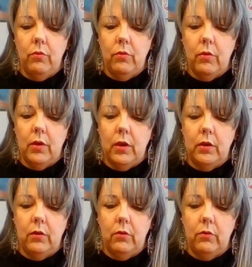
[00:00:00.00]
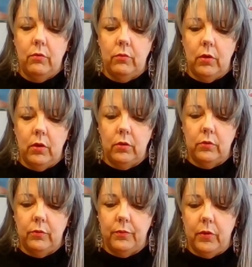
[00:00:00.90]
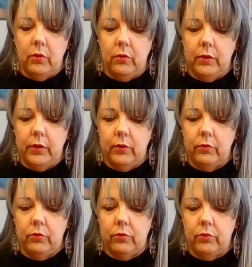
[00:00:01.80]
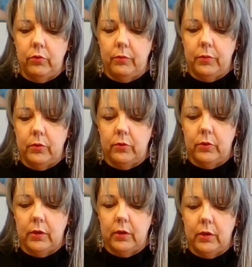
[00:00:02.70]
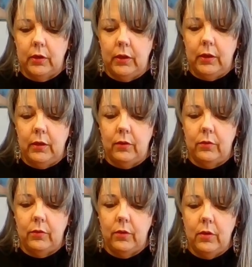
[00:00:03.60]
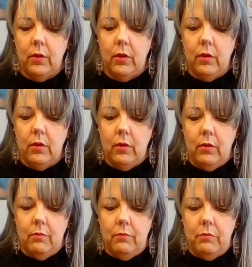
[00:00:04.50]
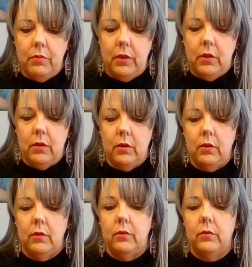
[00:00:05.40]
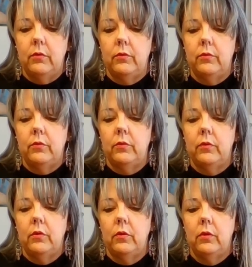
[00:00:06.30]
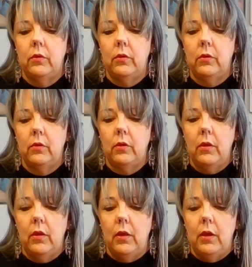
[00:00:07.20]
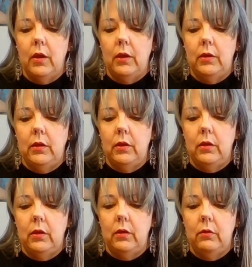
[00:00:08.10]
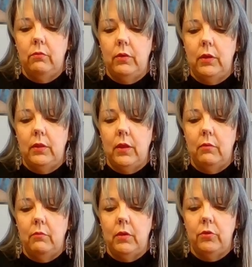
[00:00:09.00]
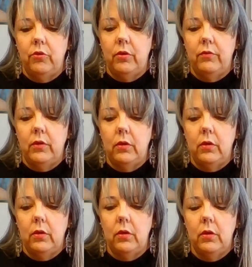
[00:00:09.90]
Hmm. I know not to pull it super tight because I did read that much of it.